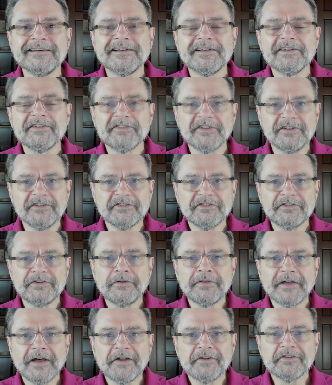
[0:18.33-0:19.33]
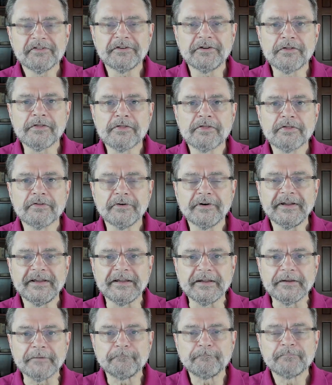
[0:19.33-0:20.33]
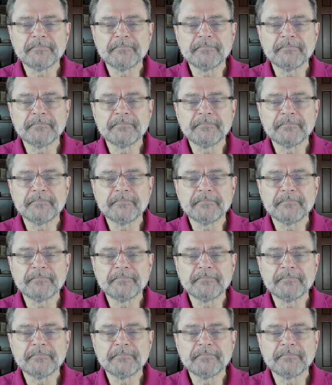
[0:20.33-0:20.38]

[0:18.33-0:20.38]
since two thousand three.